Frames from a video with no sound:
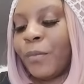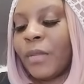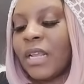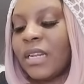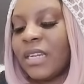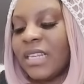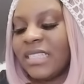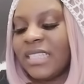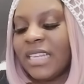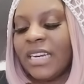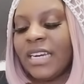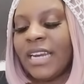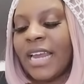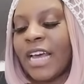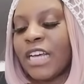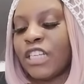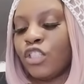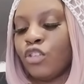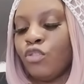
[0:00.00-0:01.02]
They're telling
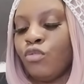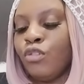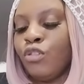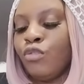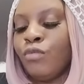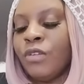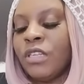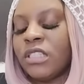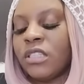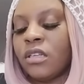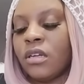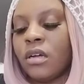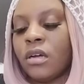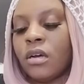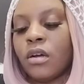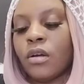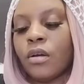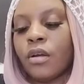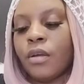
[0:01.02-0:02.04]
lies. So you need
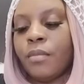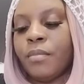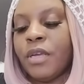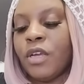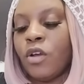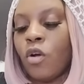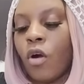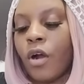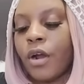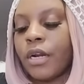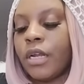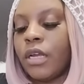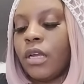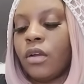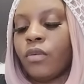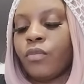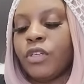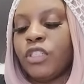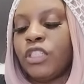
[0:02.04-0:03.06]
to be
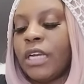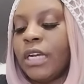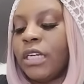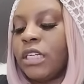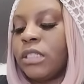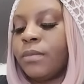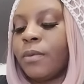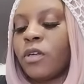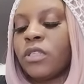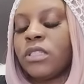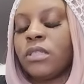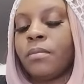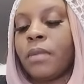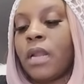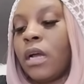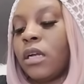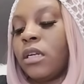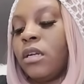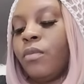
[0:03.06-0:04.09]
guarded. Reject this person,
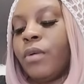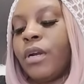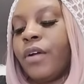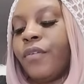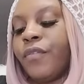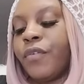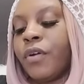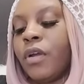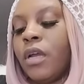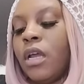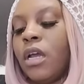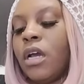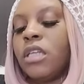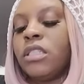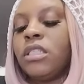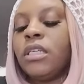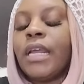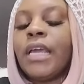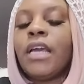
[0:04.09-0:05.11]
block them, whatever,
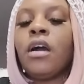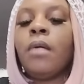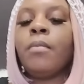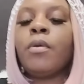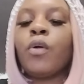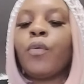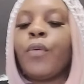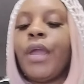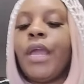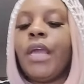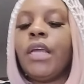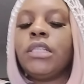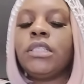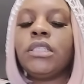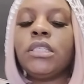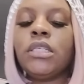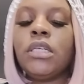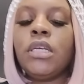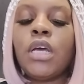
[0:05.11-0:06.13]
until they come
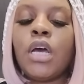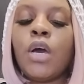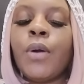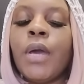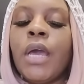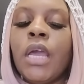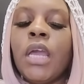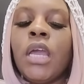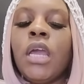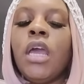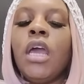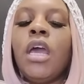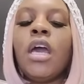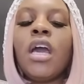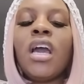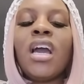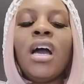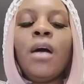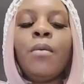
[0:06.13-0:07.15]
correct. Okay?
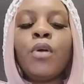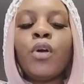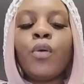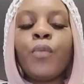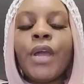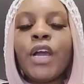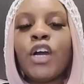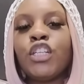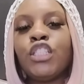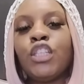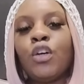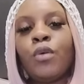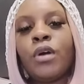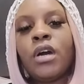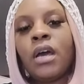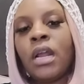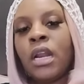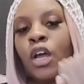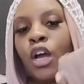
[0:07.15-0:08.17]
Come correct or don't
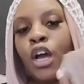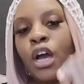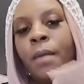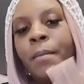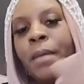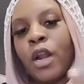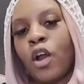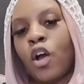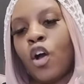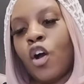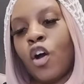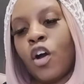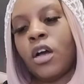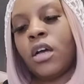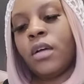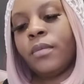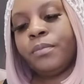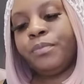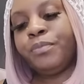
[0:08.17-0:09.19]
come at all.
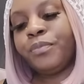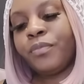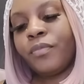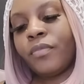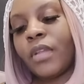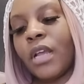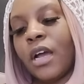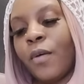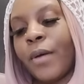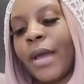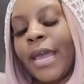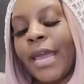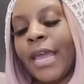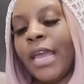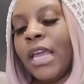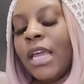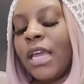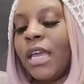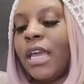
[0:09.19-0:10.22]

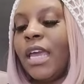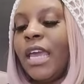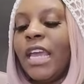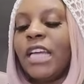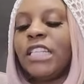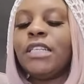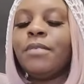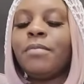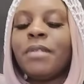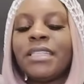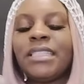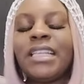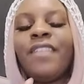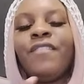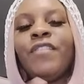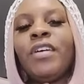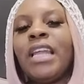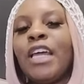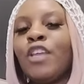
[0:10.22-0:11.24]
Okay? And just because
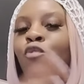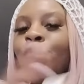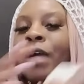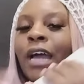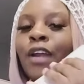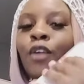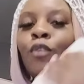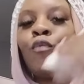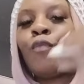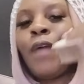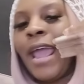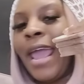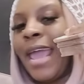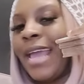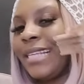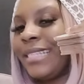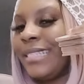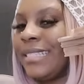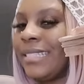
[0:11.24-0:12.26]
they feel like you got them
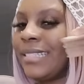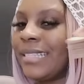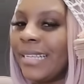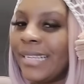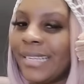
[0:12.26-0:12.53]
racks.